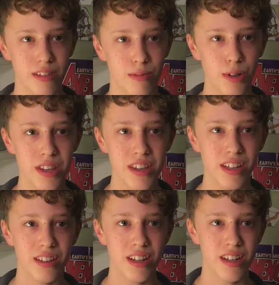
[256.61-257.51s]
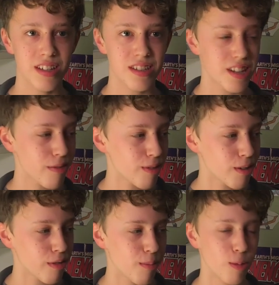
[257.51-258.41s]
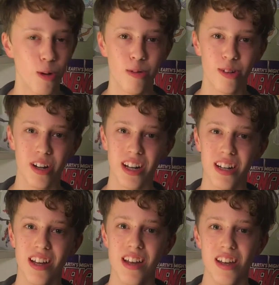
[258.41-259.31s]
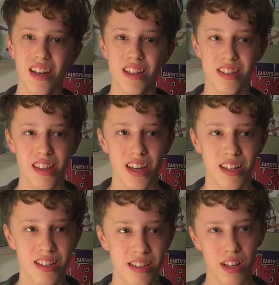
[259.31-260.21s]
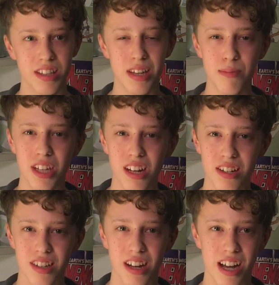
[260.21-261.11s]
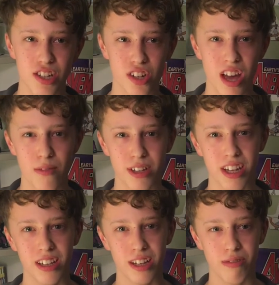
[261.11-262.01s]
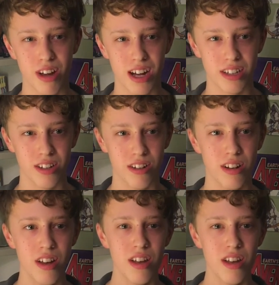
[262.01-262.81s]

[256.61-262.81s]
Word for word: One thing that is different from Wolverine is that it seems that he doesn't actually have a healing factor.